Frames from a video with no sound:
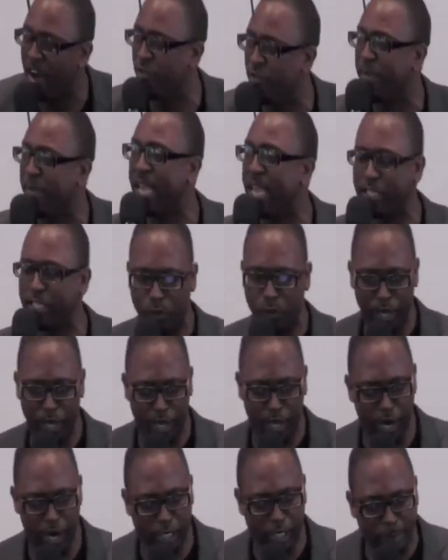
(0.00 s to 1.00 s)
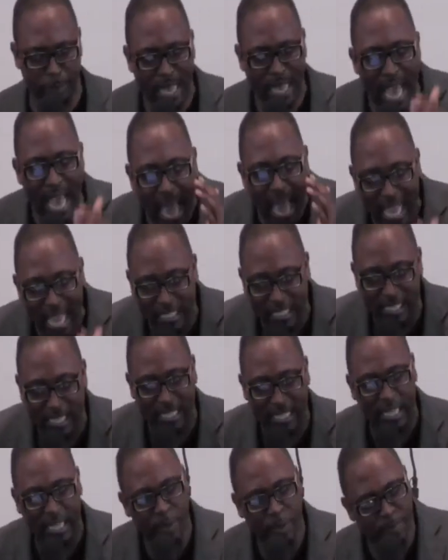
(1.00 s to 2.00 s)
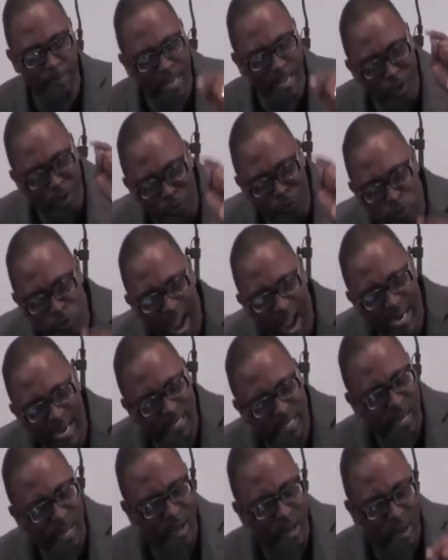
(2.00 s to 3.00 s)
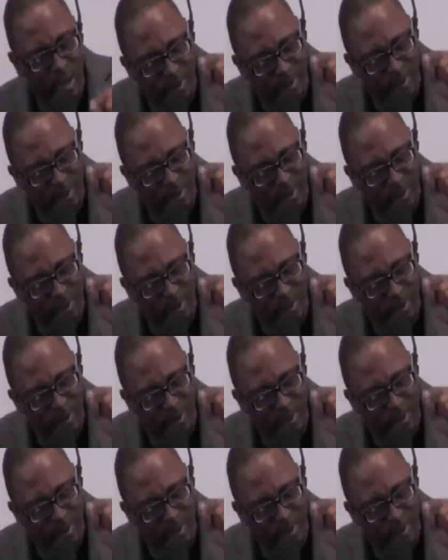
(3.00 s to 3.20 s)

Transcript: me and to encourage me and to keep me. And right when